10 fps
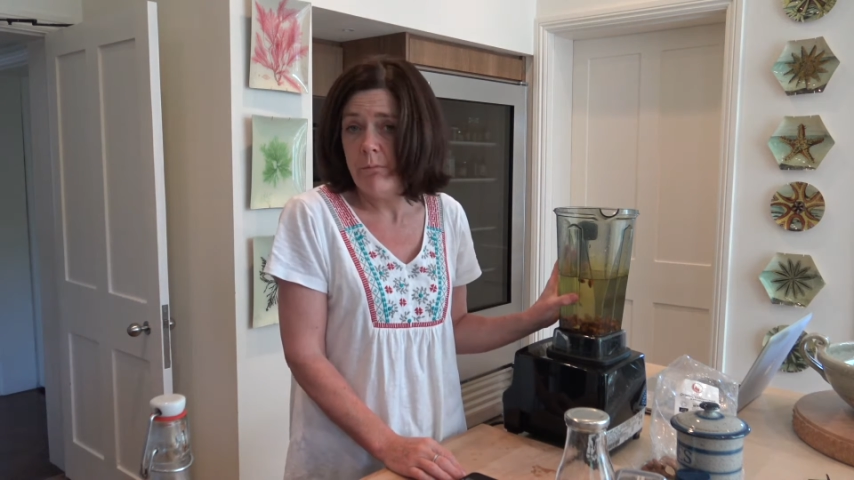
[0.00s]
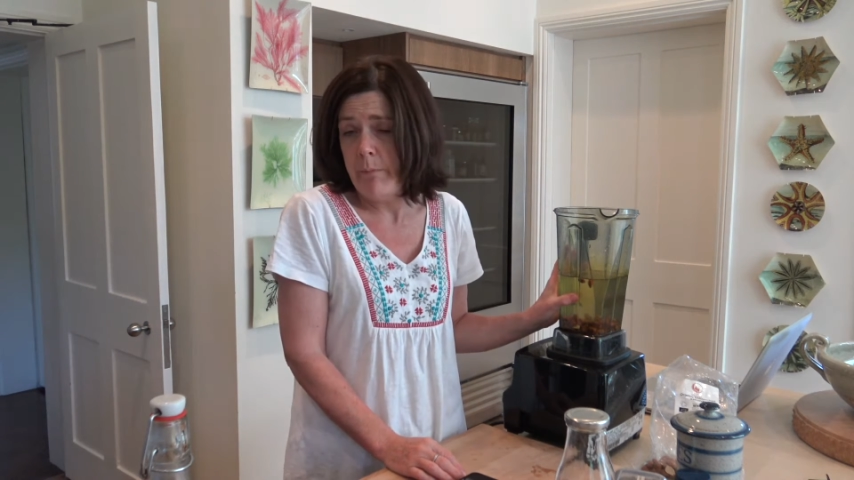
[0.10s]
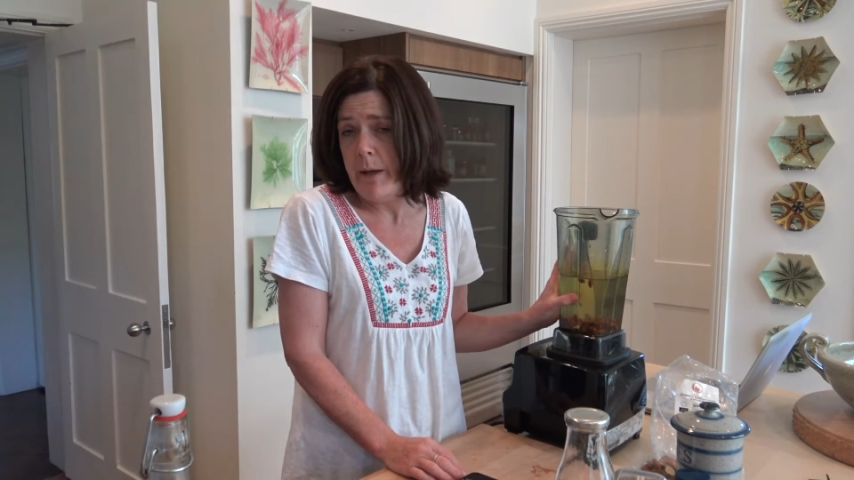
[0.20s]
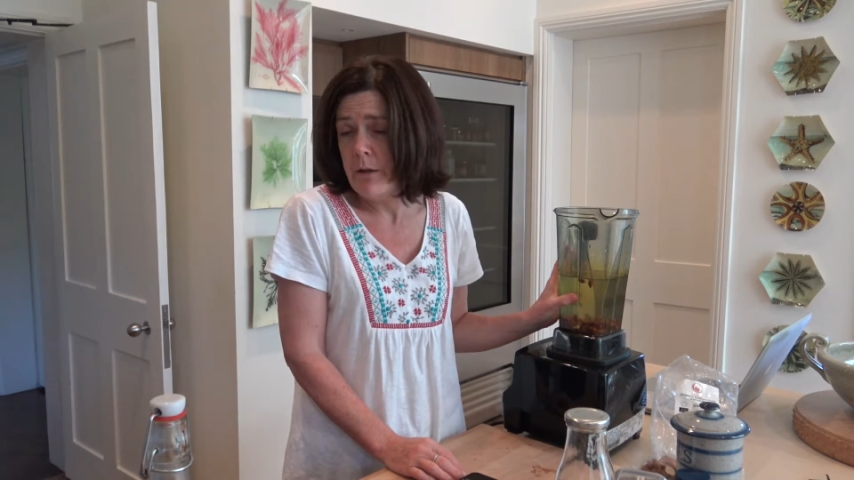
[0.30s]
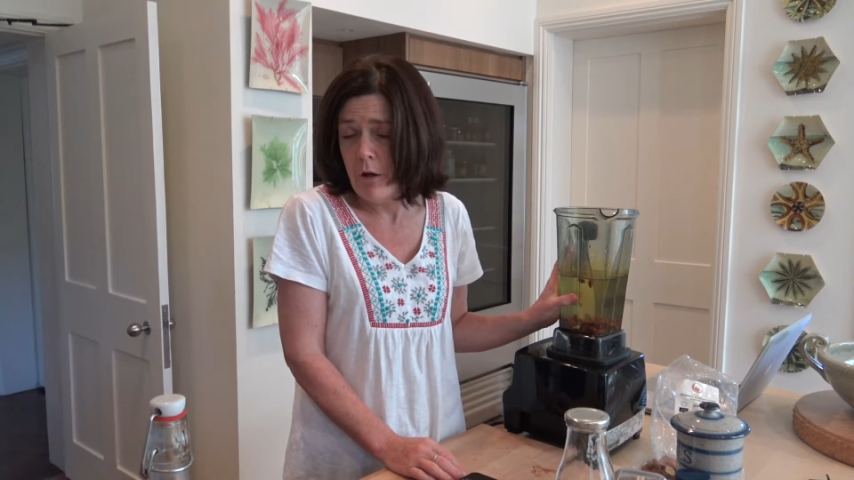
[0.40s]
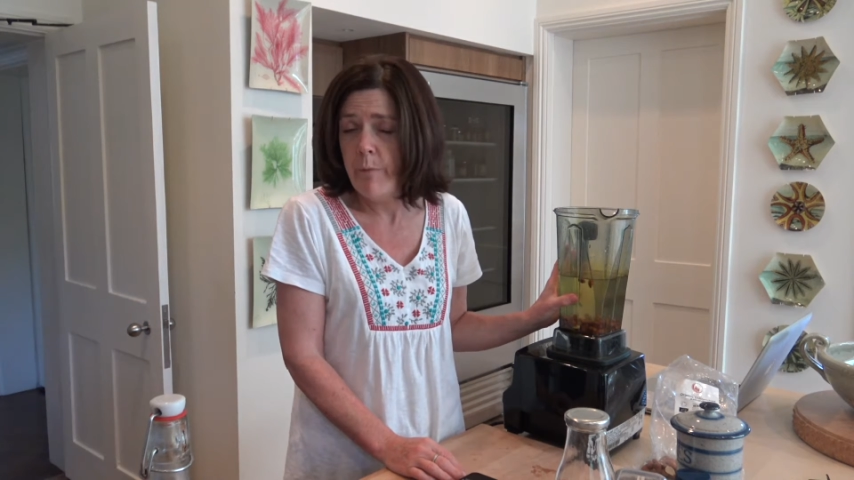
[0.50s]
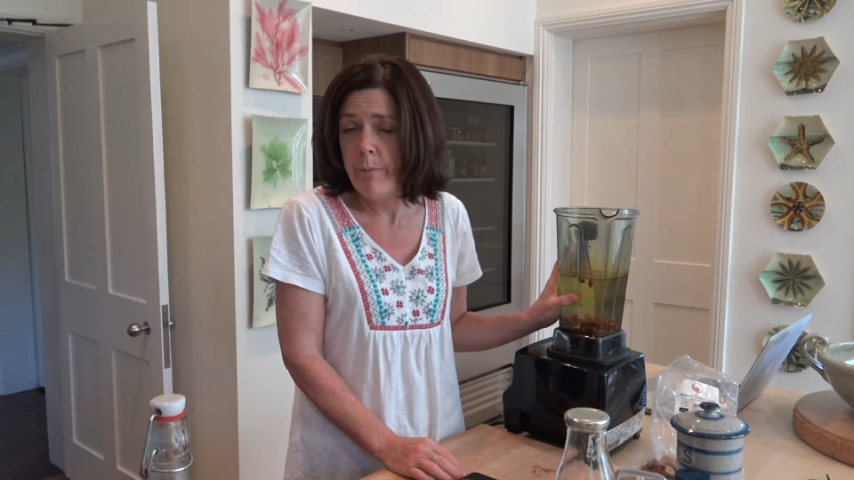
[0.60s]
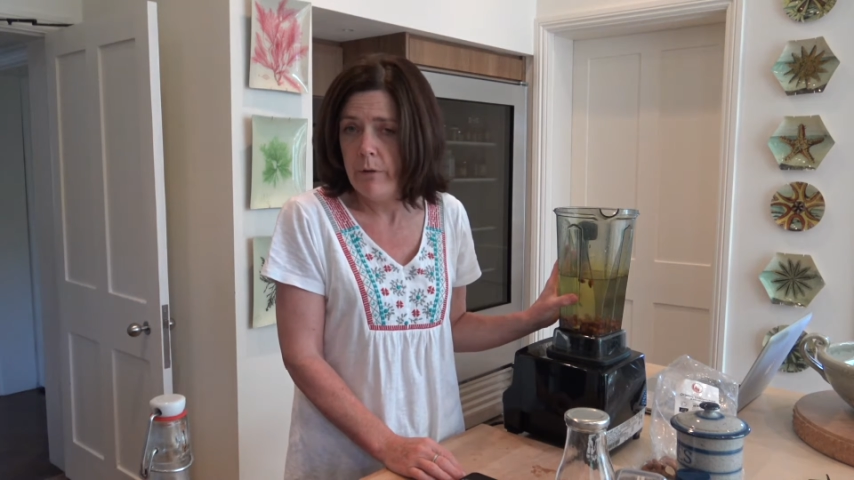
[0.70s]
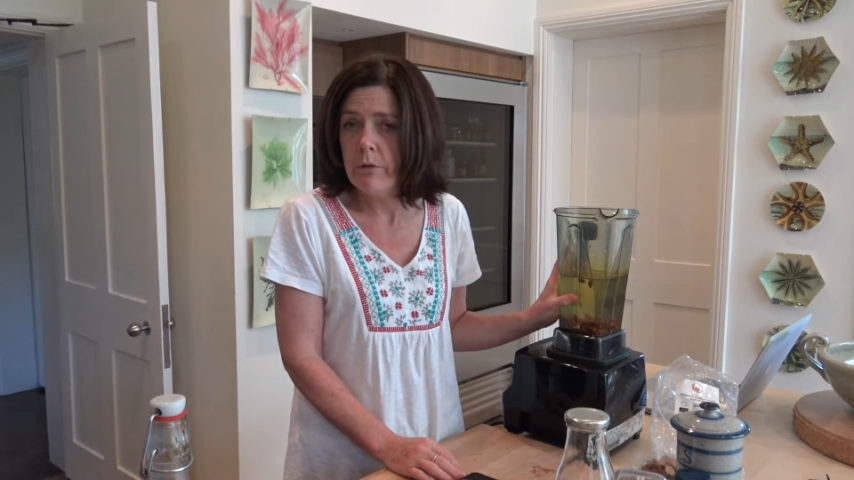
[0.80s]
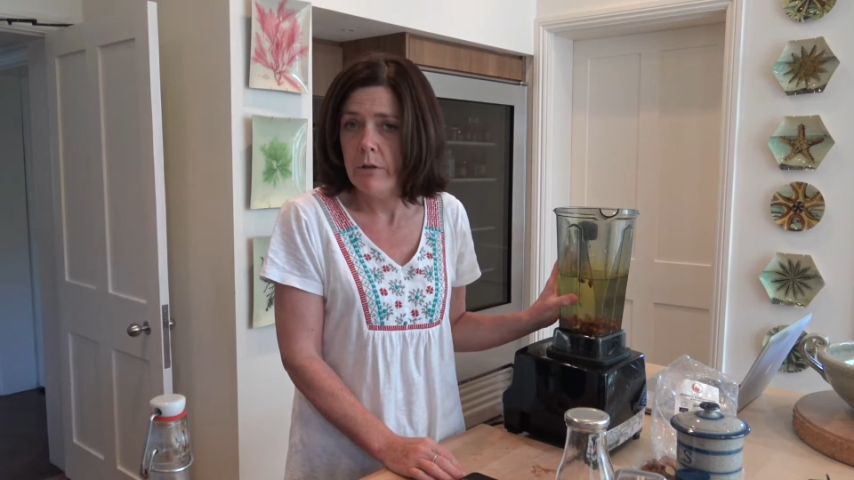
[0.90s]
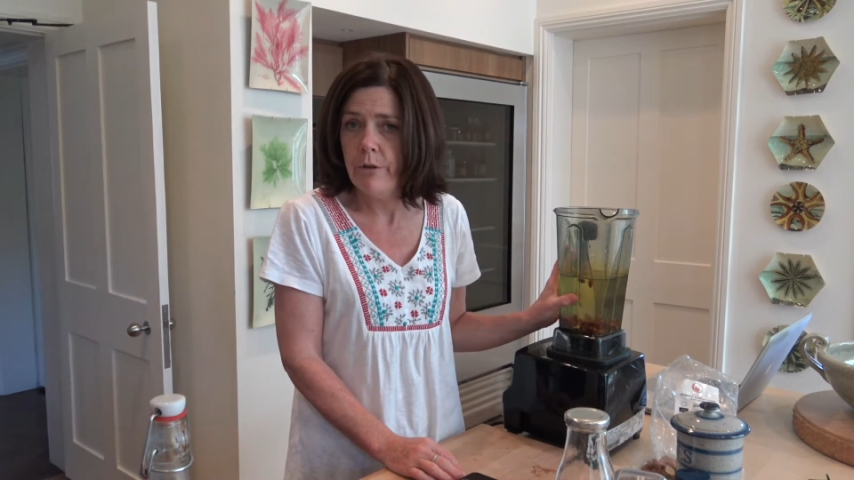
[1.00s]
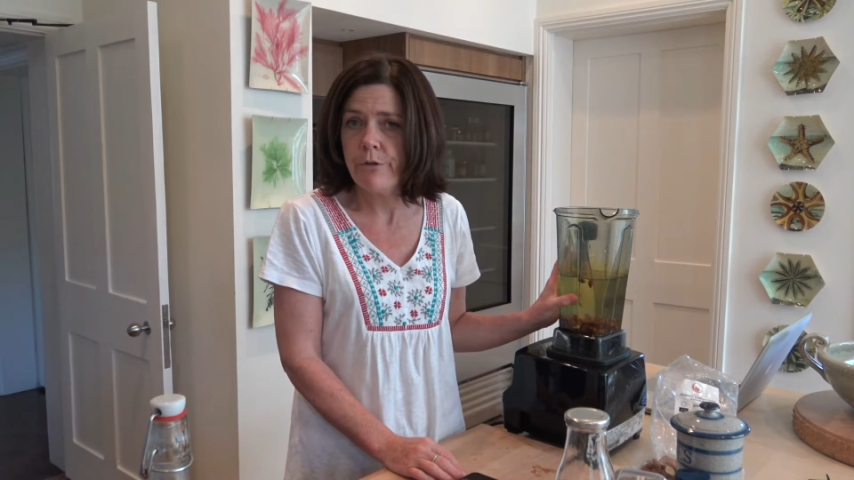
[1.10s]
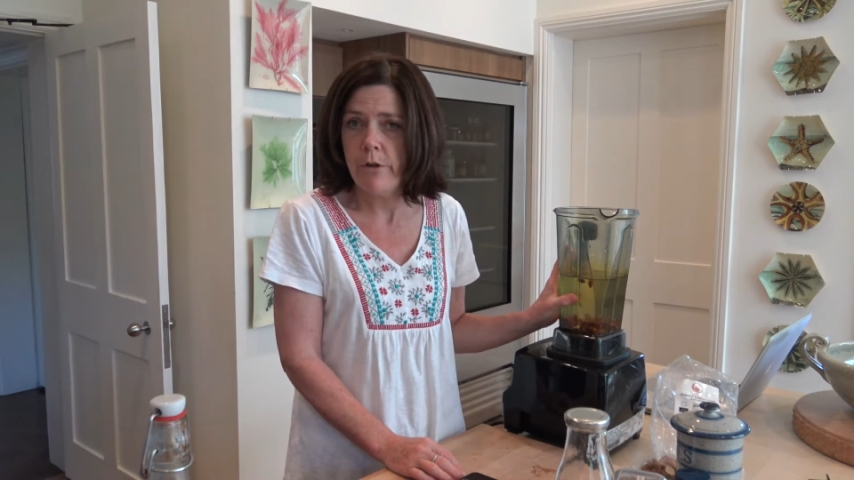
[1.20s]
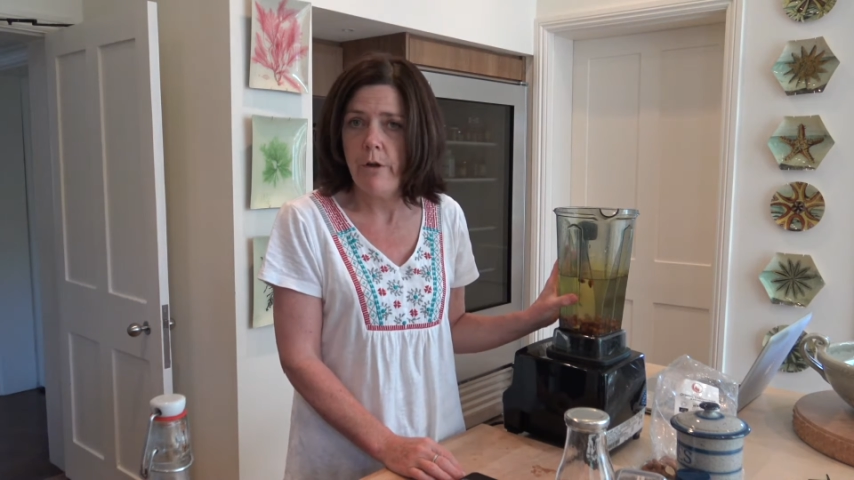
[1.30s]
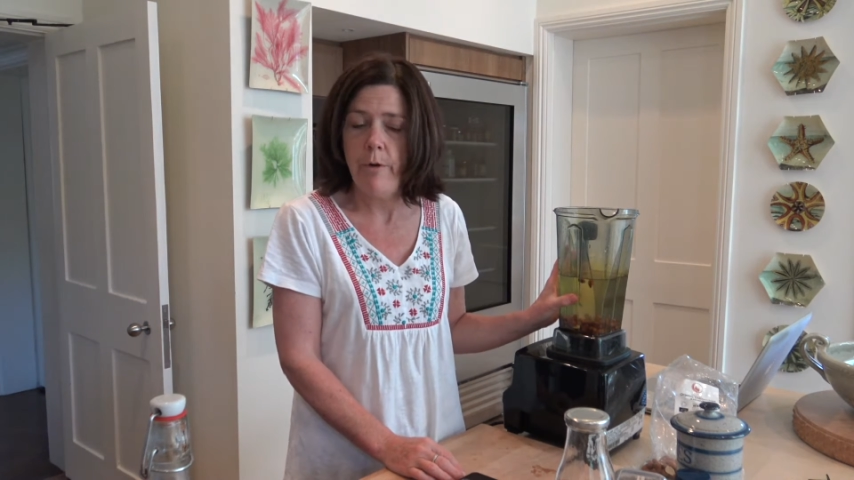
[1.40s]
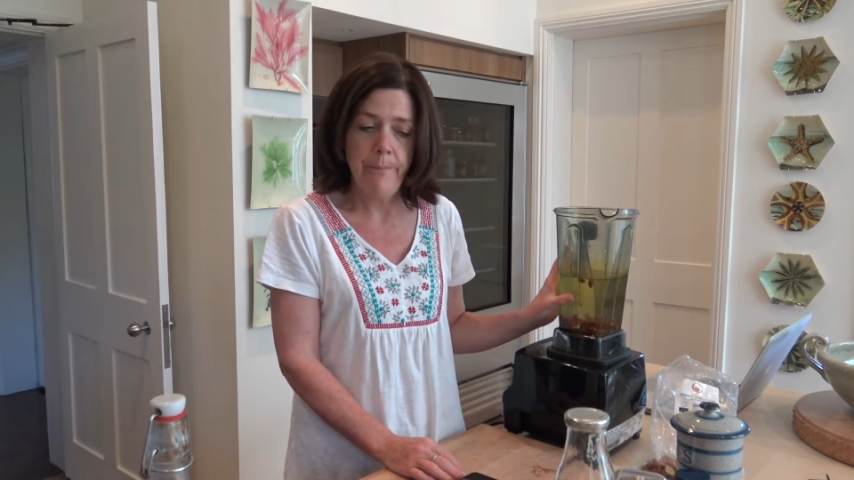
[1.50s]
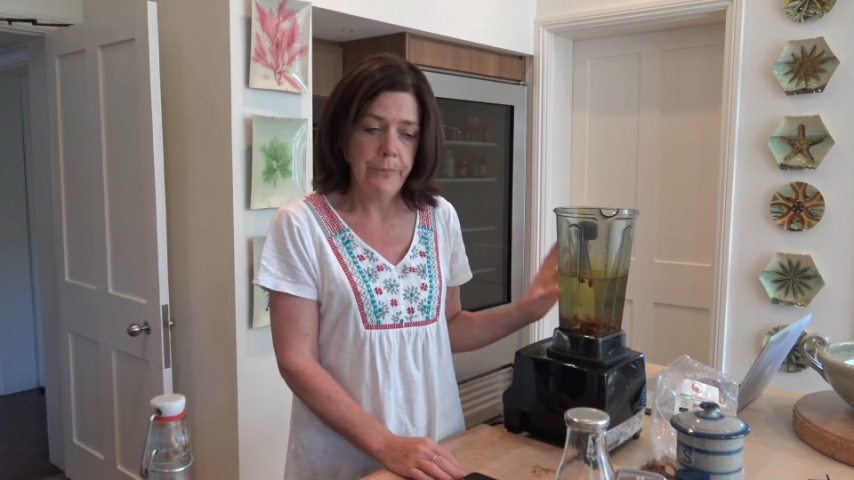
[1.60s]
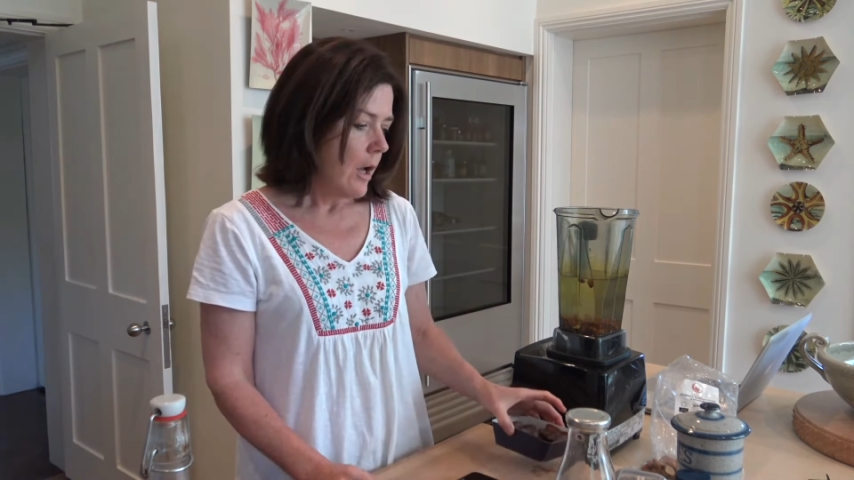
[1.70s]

make almond milk a lot at home.